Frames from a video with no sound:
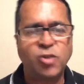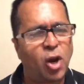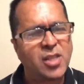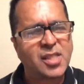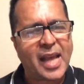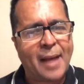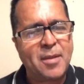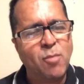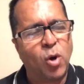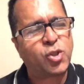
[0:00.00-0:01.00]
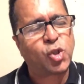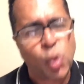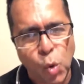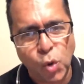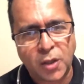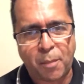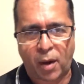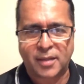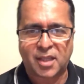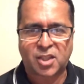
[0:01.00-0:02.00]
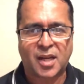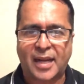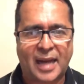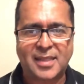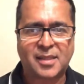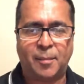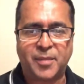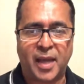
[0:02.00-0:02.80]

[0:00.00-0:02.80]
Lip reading: So don't say I'm the most sued politician, like that is